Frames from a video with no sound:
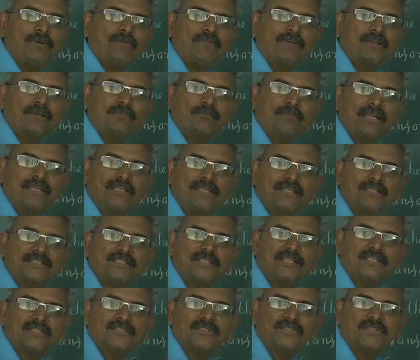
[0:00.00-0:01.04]
power minus
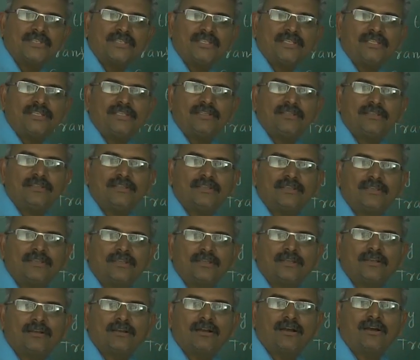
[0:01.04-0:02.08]
st
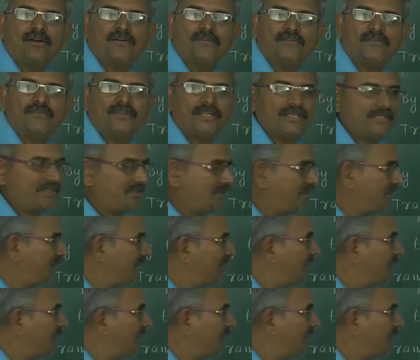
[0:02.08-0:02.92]
of dt?